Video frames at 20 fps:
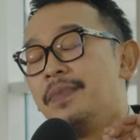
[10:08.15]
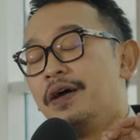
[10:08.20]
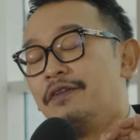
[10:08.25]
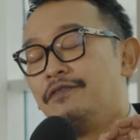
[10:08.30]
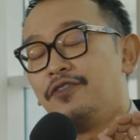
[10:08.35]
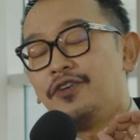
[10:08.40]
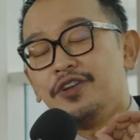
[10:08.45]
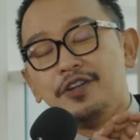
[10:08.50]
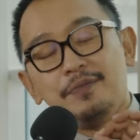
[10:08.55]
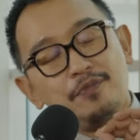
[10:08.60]
But
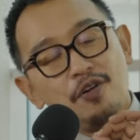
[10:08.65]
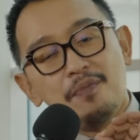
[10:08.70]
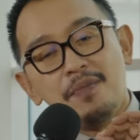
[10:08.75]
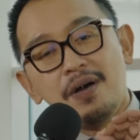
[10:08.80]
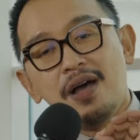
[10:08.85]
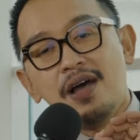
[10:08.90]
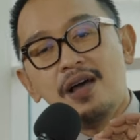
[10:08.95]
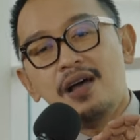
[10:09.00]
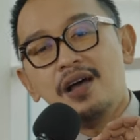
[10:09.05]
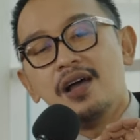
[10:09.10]
for
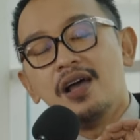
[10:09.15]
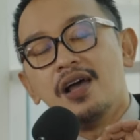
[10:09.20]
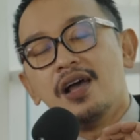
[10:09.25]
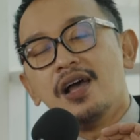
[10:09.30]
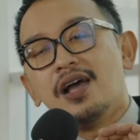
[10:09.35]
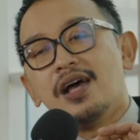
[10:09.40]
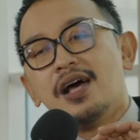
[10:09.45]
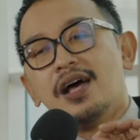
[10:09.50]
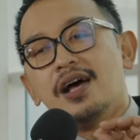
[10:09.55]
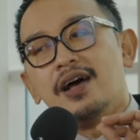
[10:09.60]
diploma,
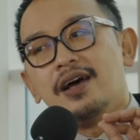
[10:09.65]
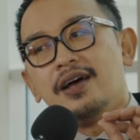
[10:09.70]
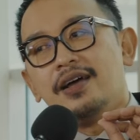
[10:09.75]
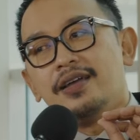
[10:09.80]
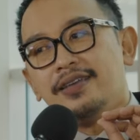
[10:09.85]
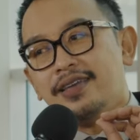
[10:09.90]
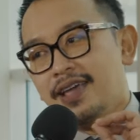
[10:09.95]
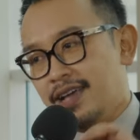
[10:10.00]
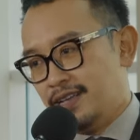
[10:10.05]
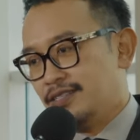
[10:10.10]

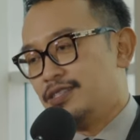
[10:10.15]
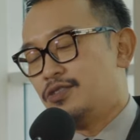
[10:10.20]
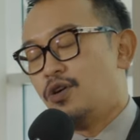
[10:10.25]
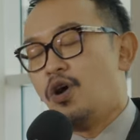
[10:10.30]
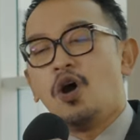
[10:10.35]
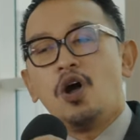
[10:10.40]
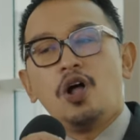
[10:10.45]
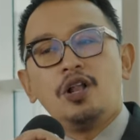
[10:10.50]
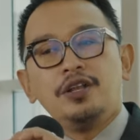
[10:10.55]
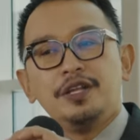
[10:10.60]
yes,
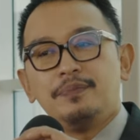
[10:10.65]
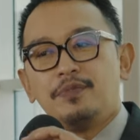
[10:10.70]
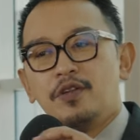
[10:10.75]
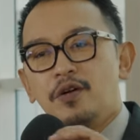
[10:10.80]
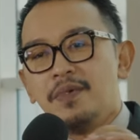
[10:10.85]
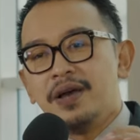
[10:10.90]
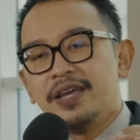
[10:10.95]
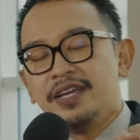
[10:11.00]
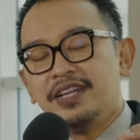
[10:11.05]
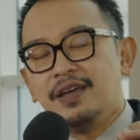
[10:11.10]
all
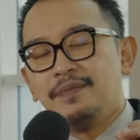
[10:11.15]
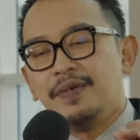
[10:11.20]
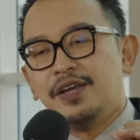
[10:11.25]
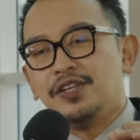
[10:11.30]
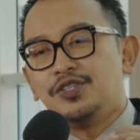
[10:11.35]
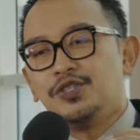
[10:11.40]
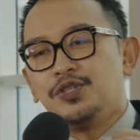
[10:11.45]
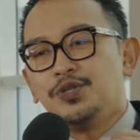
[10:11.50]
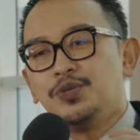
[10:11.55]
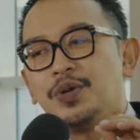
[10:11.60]
diploma in
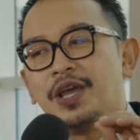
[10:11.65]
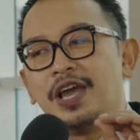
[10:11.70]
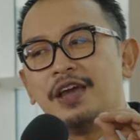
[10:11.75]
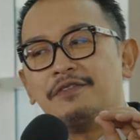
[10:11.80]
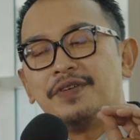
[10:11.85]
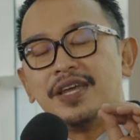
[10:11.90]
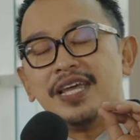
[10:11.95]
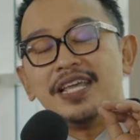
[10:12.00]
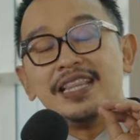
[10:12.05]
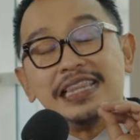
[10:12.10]
MSU, we
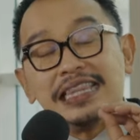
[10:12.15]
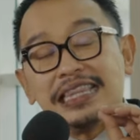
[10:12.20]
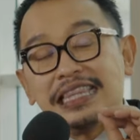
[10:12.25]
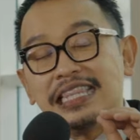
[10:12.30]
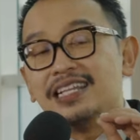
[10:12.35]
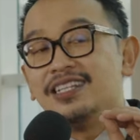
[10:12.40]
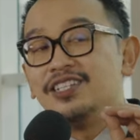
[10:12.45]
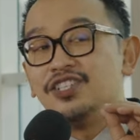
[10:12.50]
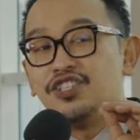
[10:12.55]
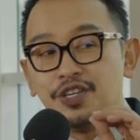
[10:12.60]
have
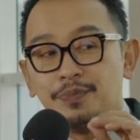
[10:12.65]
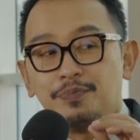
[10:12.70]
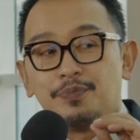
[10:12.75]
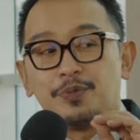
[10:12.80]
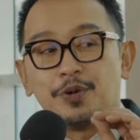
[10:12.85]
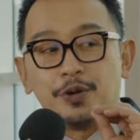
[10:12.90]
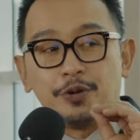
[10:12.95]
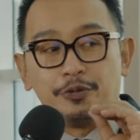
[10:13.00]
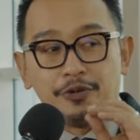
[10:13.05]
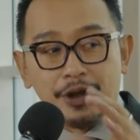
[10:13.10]
internship
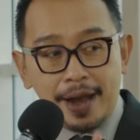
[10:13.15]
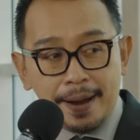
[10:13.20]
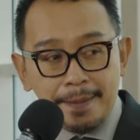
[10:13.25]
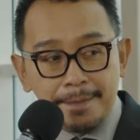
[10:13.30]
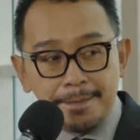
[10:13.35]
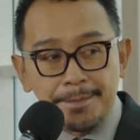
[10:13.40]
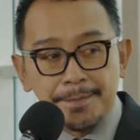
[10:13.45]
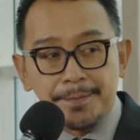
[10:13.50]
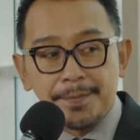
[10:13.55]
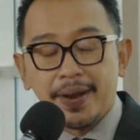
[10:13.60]
program.